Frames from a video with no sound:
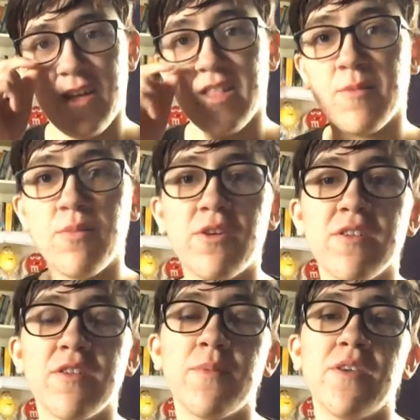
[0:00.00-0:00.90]
It's
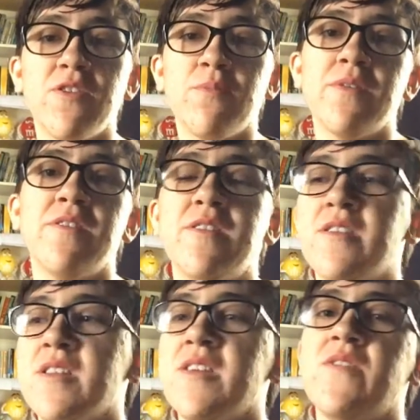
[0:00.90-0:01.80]
important to be your own
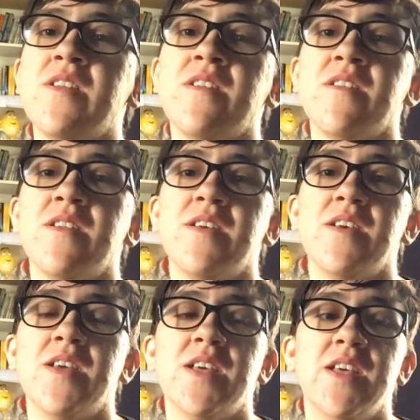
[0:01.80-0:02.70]
person, even
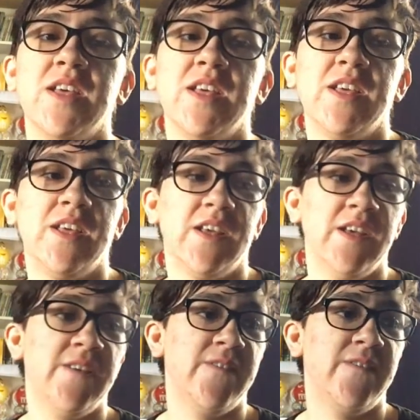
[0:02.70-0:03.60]

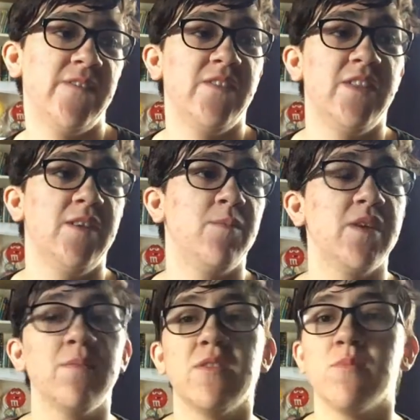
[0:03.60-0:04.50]
if
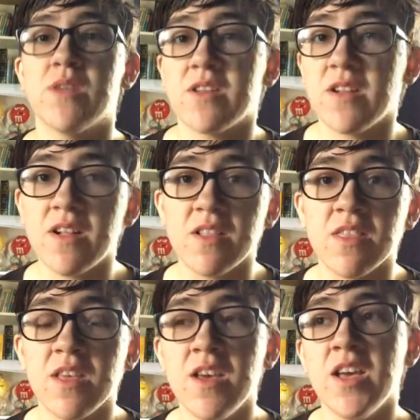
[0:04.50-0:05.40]
sometimes your mental health
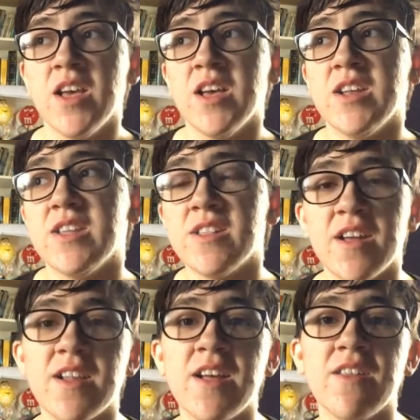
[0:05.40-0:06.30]
does
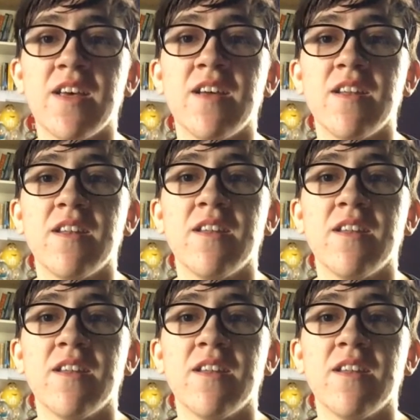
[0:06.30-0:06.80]
not allow that.